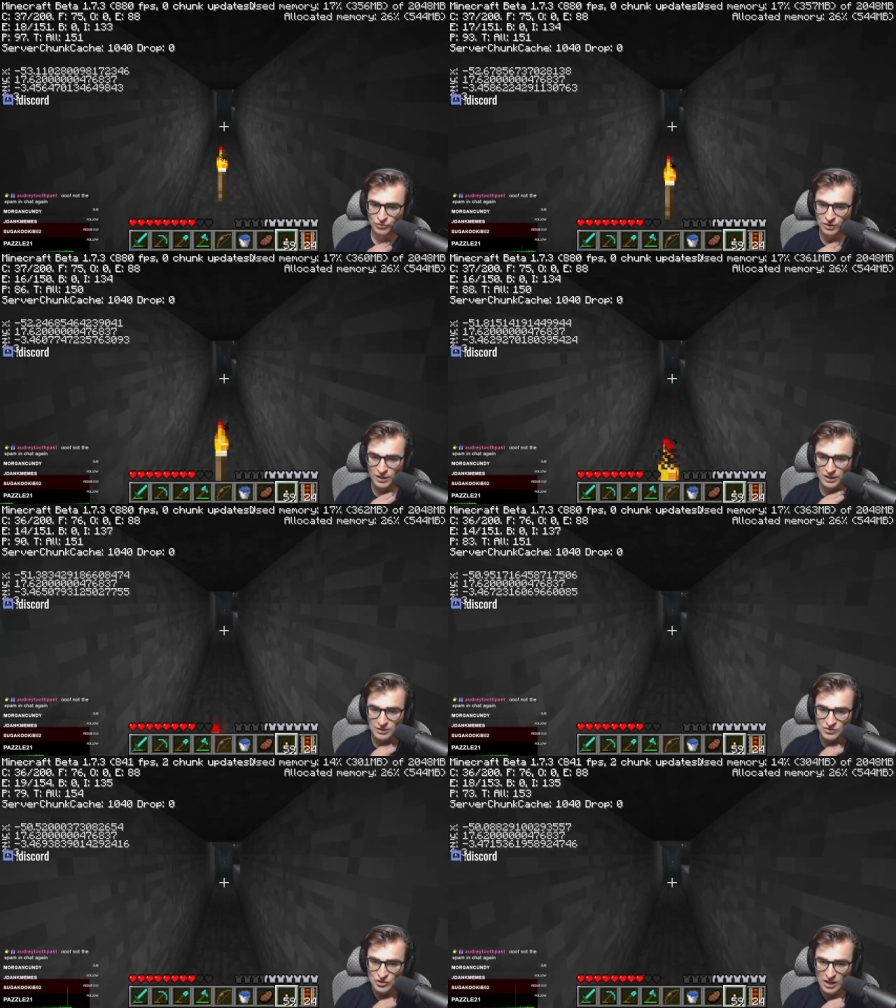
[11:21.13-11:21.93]
But
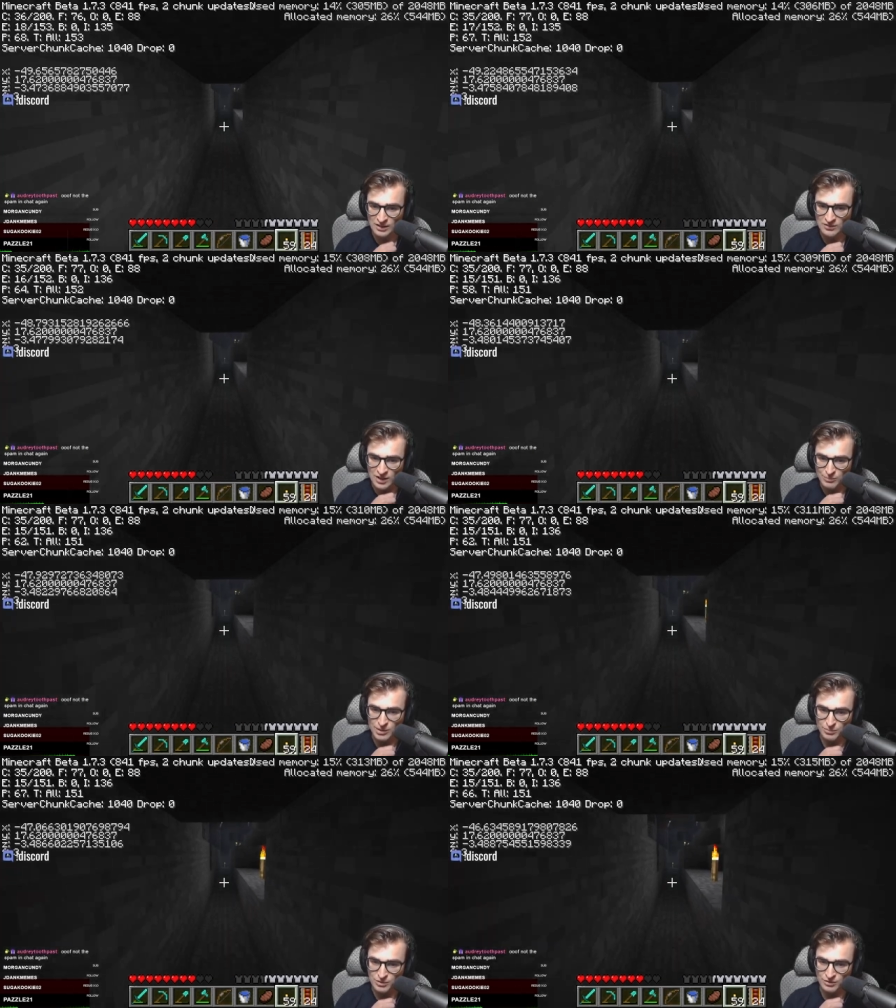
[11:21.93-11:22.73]
while getting that
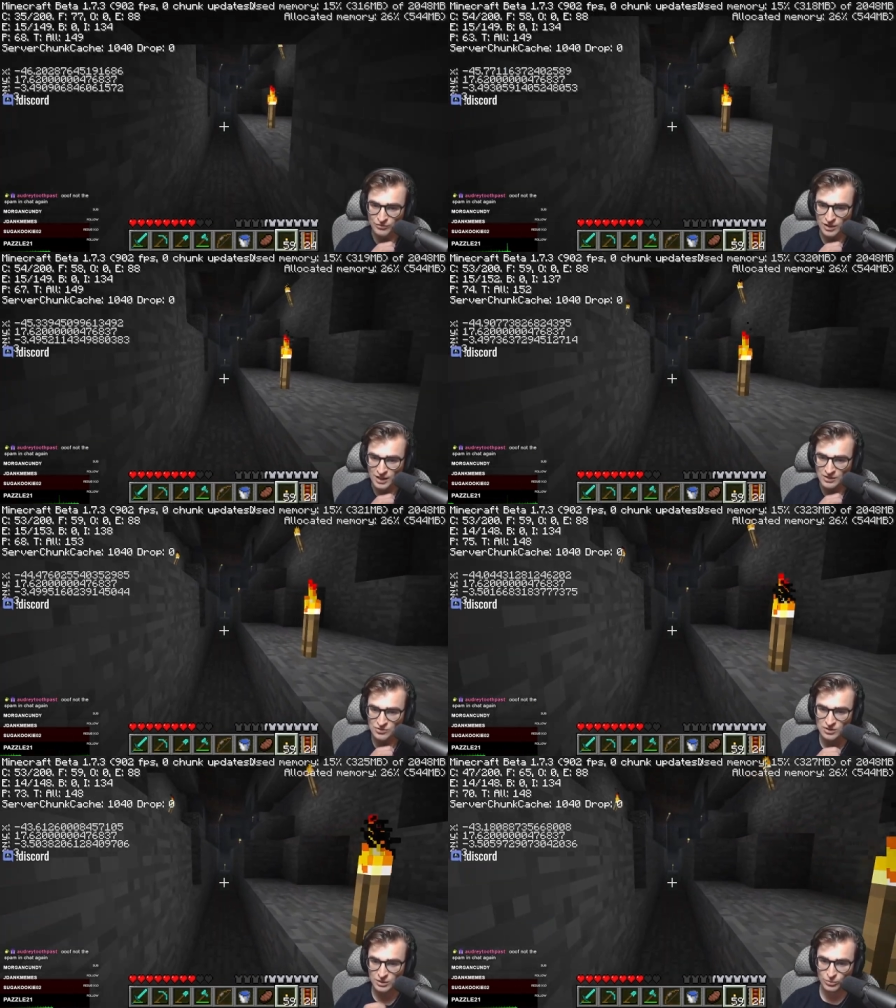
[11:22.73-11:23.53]
set up,
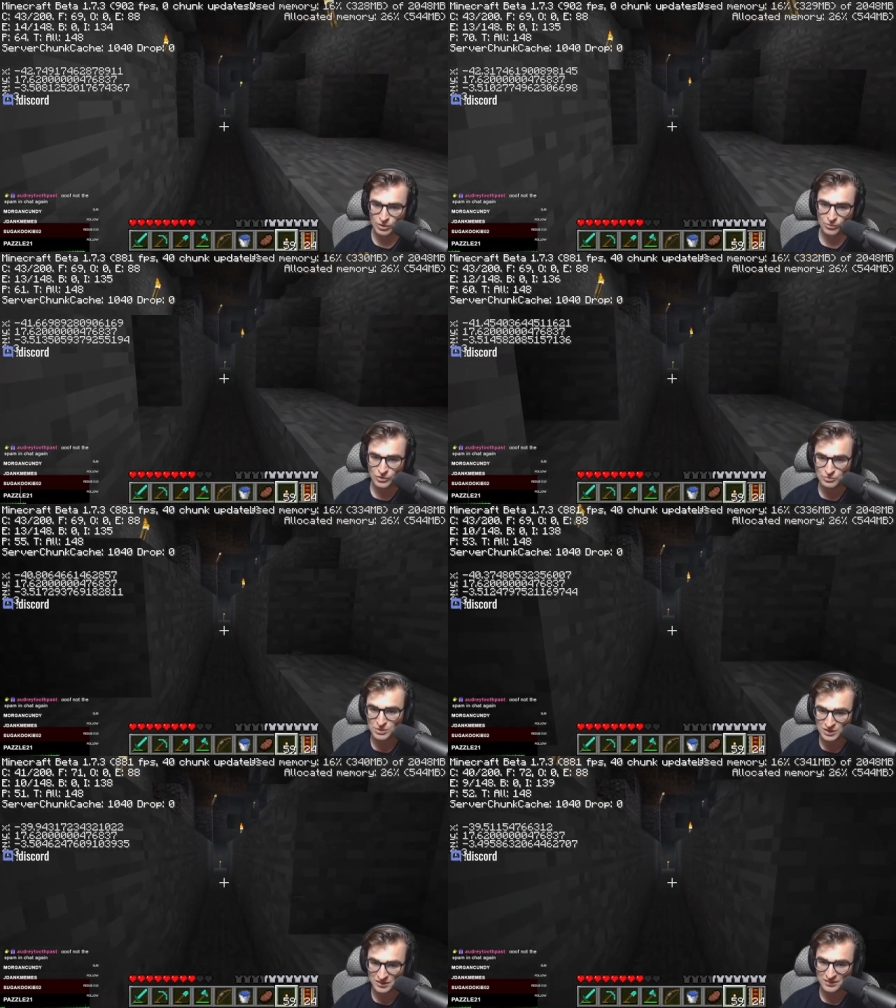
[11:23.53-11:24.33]
this happened.